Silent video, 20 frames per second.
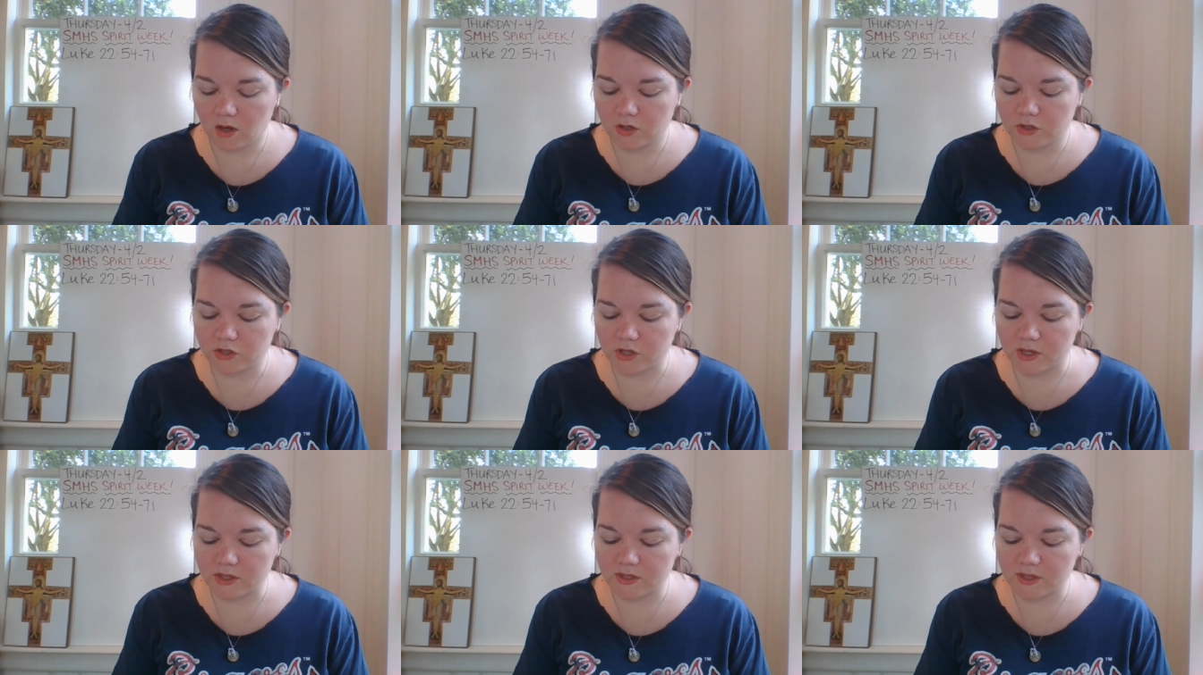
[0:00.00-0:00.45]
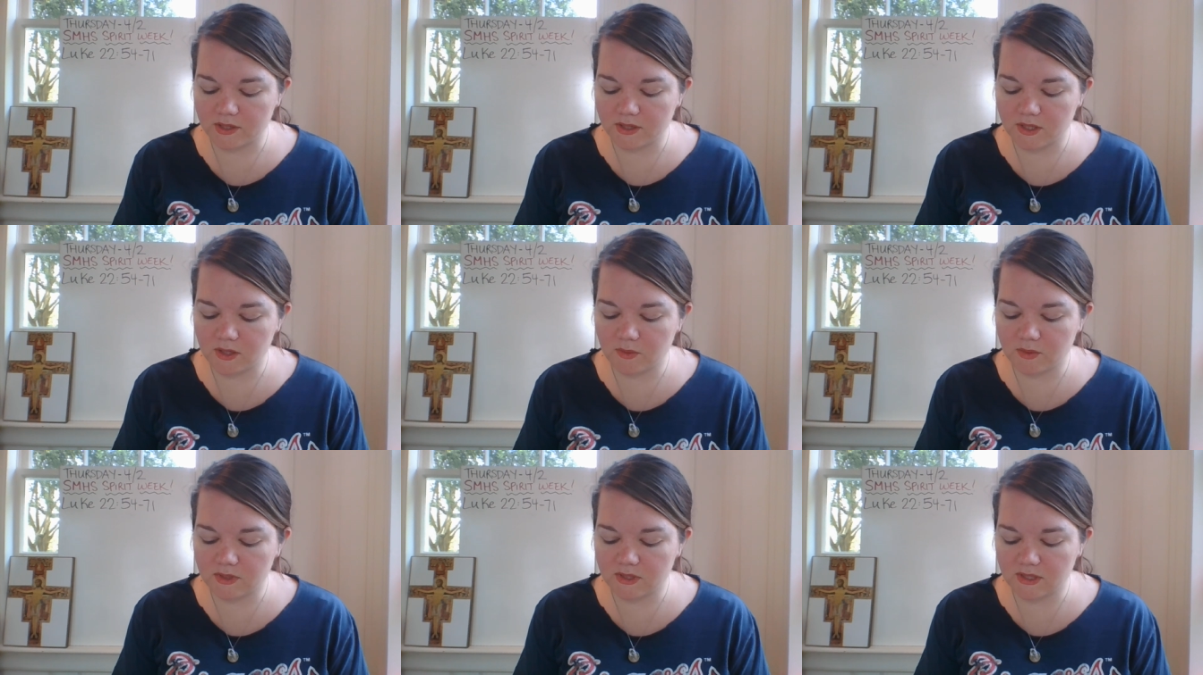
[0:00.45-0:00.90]
Just as
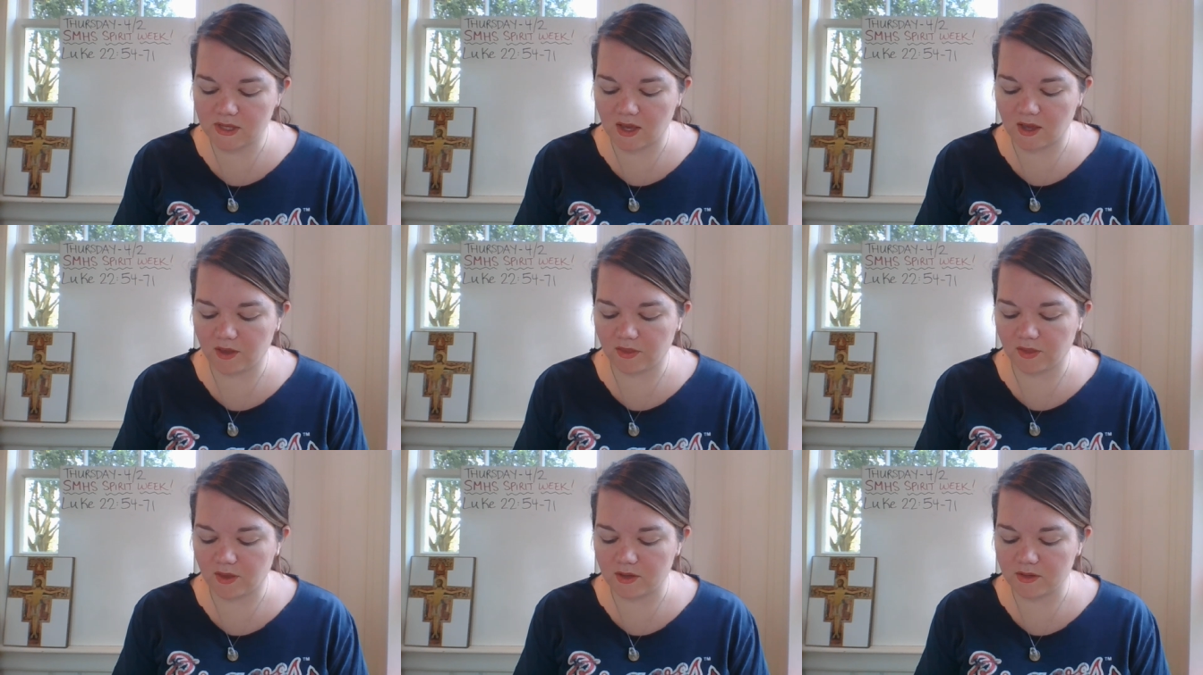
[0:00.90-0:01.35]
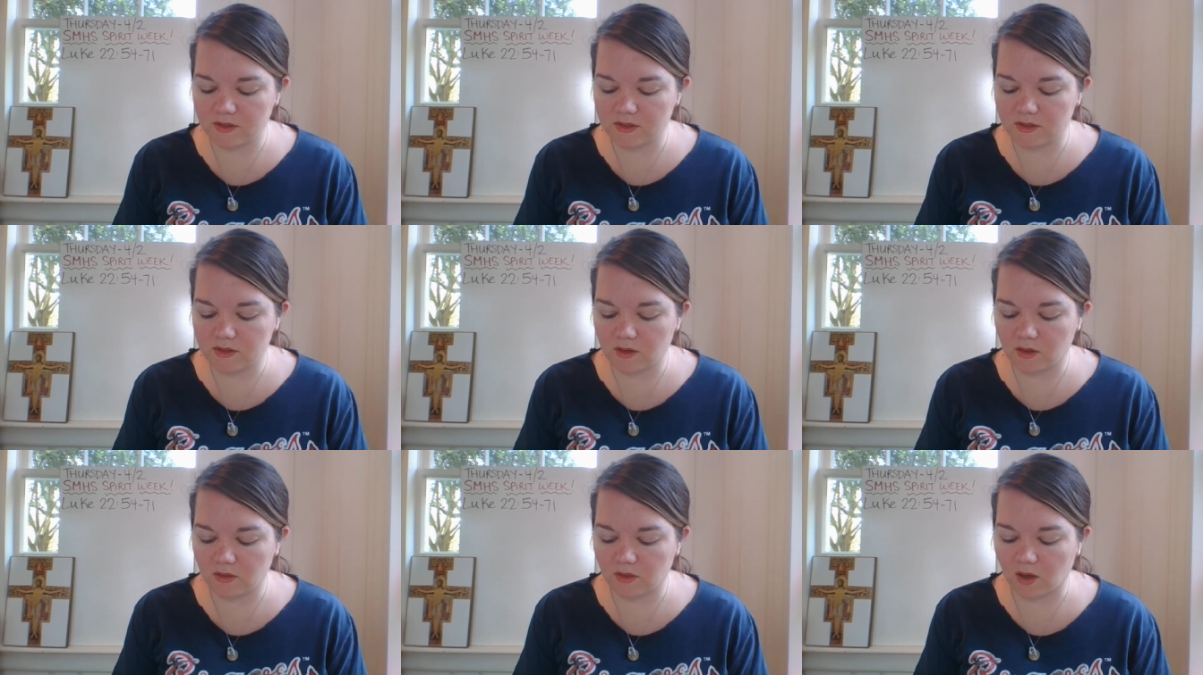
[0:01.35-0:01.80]
he was saying
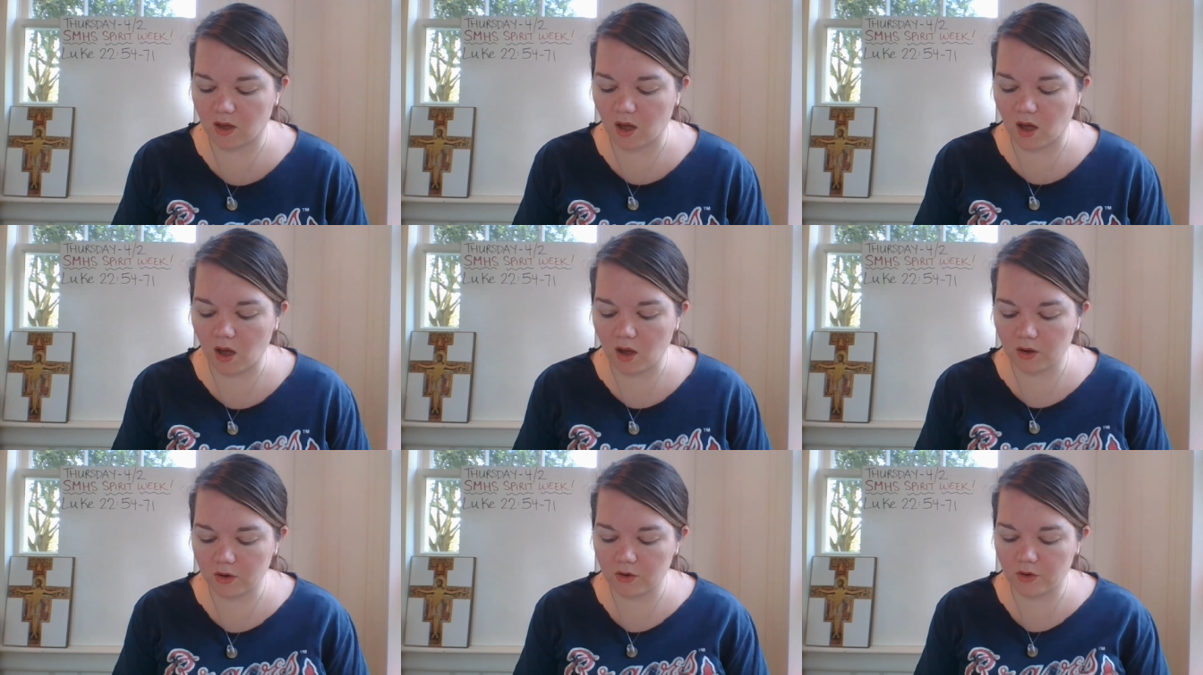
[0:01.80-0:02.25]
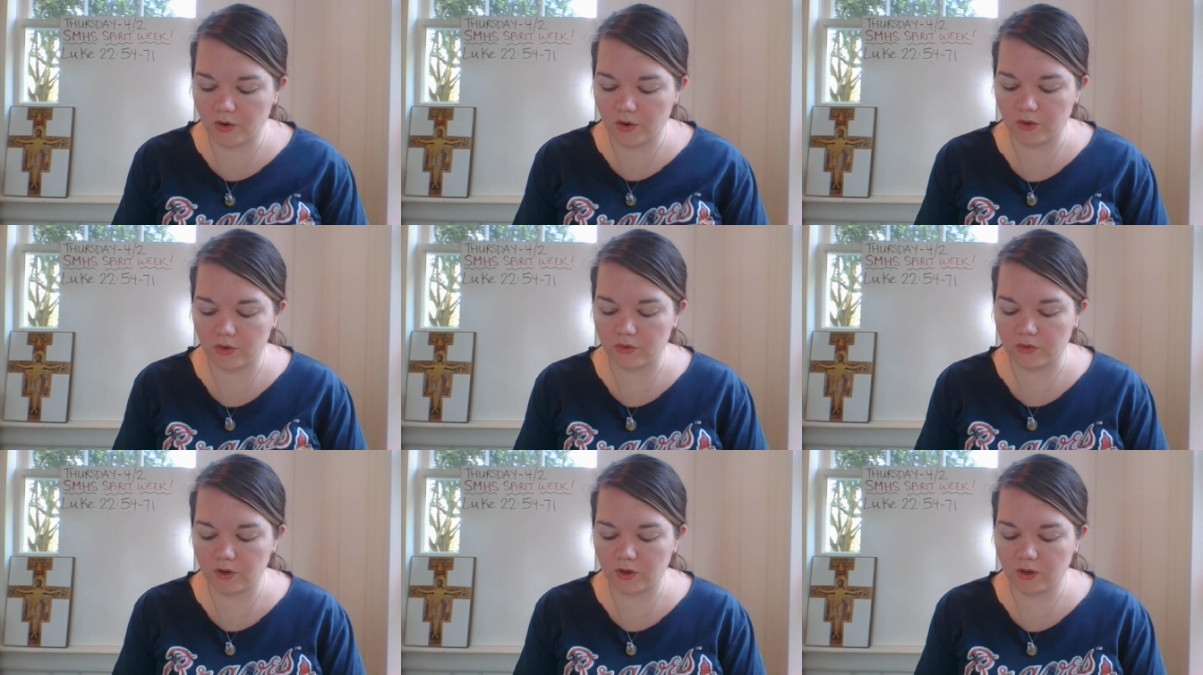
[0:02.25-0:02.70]
this, the cock
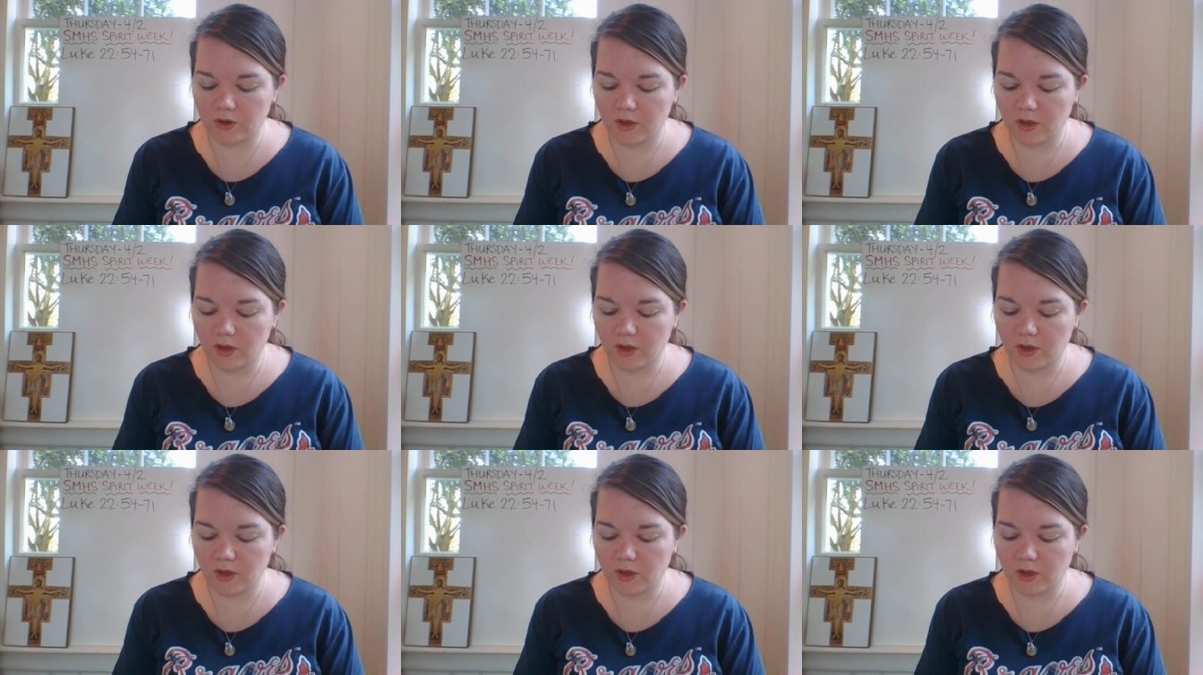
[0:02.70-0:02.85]
crowed,